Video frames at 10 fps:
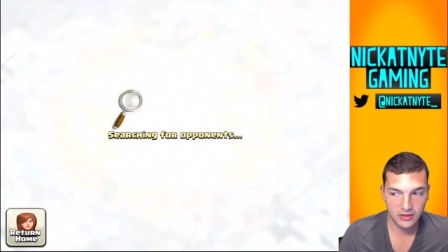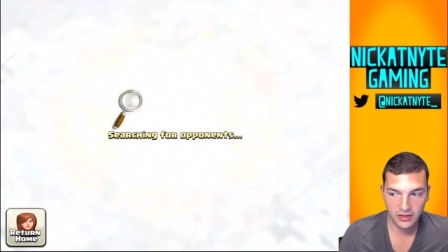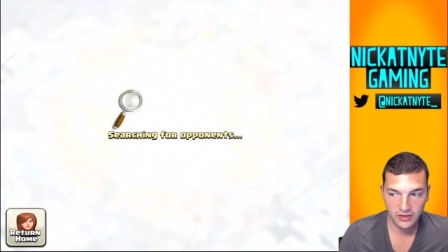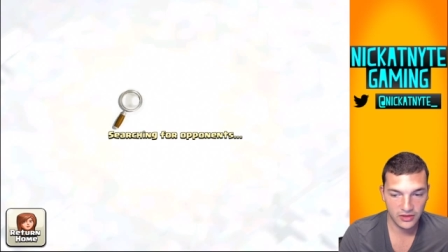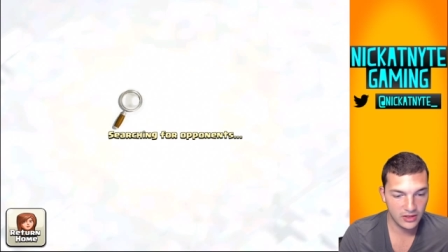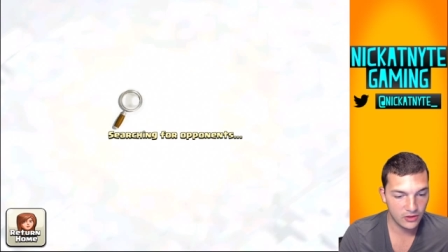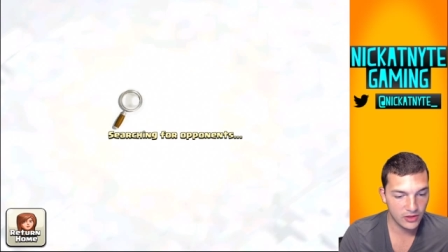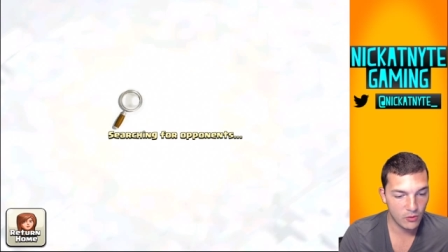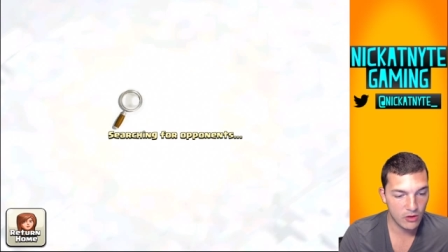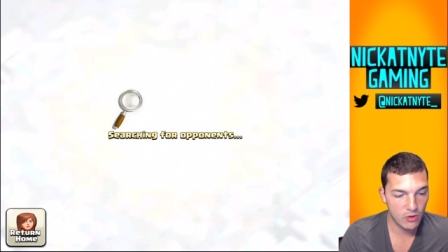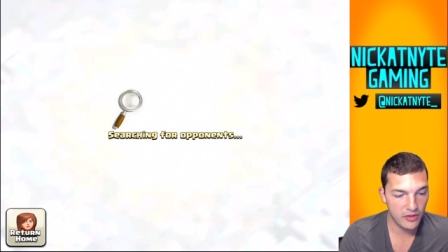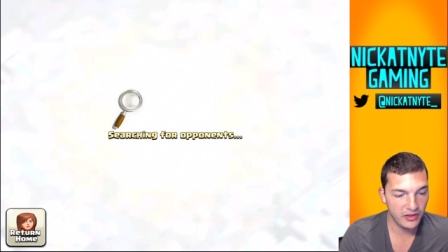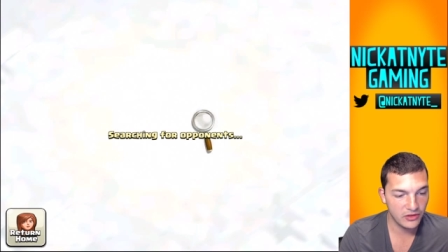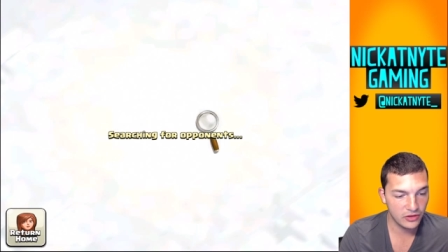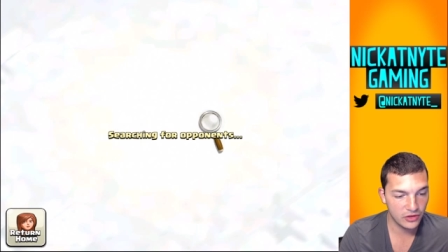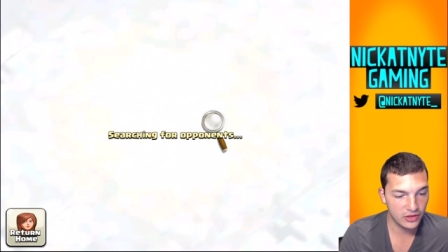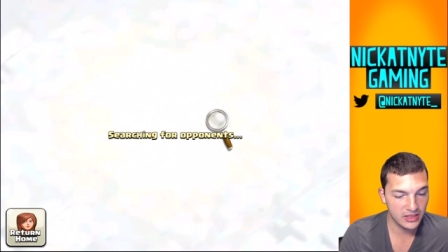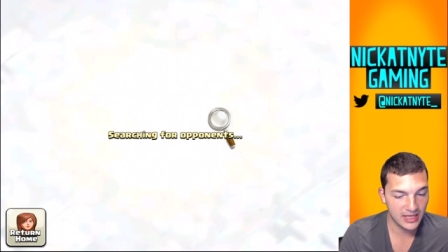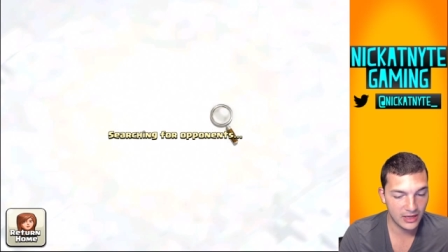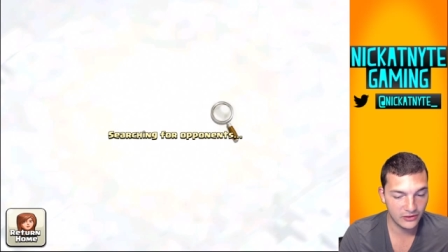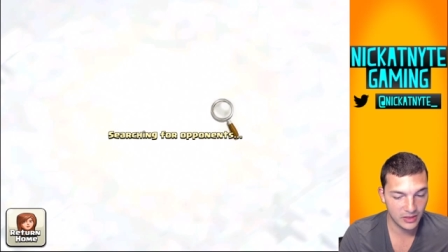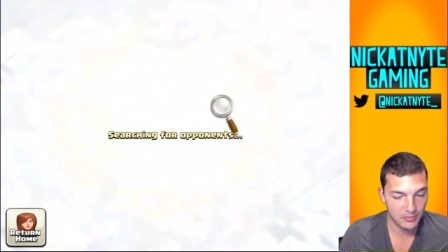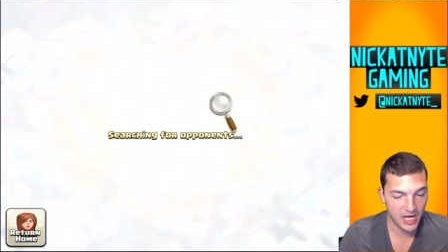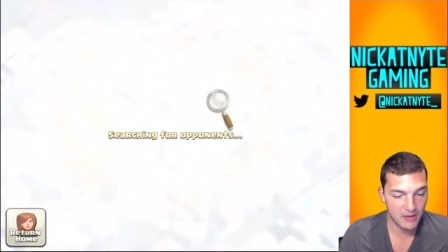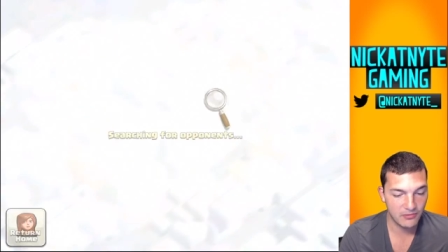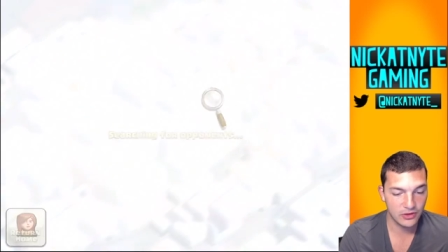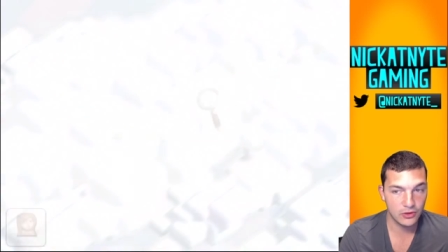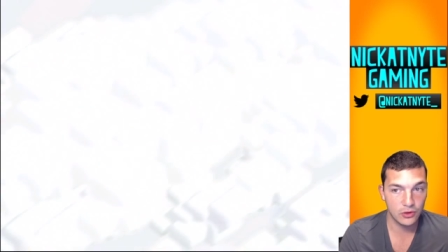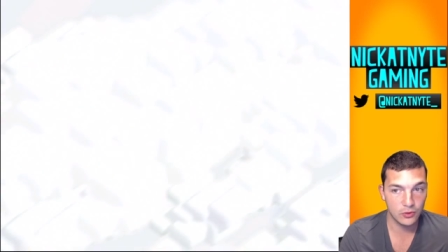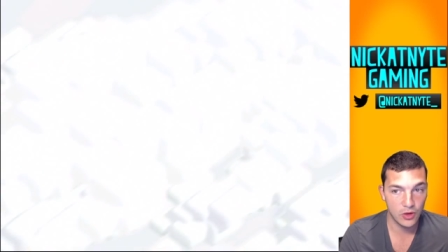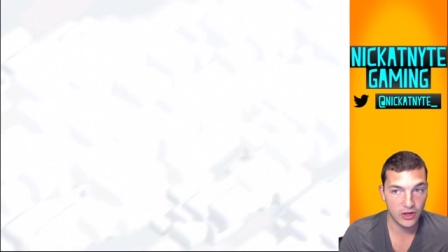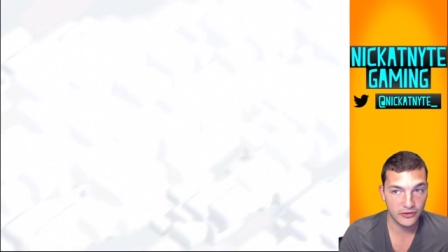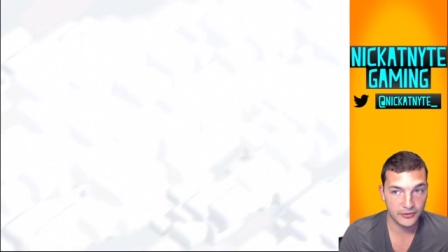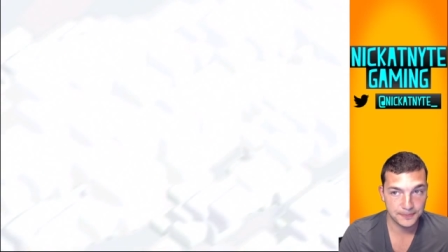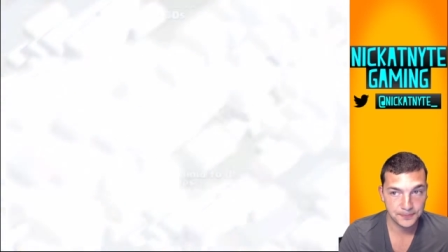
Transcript: I think only one wall. I think they're 30,000 a pop for the gold walls.